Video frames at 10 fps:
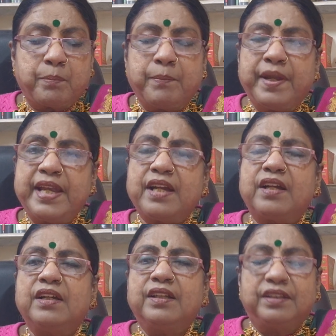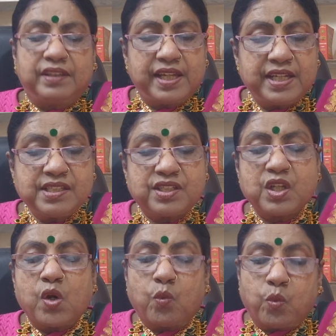make things
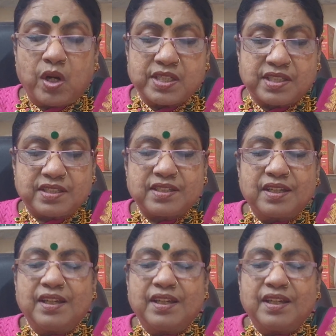worse.